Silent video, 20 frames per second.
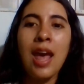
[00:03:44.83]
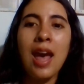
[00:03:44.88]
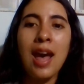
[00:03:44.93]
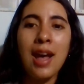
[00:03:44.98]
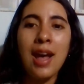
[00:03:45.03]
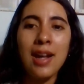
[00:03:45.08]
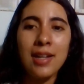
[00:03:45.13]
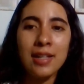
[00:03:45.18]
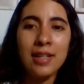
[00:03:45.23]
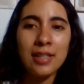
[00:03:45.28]

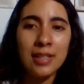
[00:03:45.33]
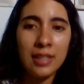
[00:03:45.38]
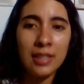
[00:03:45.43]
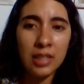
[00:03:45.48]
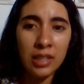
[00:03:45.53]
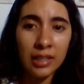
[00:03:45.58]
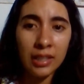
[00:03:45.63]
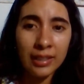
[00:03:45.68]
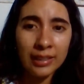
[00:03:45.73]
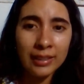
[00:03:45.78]
and
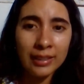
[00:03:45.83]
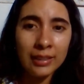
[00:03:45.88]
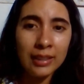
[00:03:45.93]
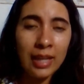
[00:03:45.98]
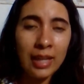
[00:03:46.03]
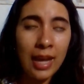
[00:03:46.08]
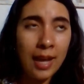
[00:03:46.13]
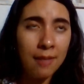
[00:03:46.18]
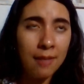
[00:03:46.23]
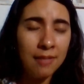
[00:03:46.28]
studying
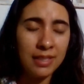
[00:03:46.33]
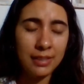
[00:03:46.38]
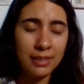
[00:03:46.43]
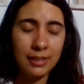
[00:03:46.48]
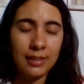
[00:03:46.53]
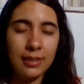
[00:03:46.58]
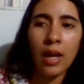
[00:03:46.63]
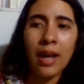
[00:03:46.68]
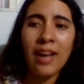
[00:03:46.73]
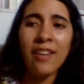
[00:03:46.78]
habits.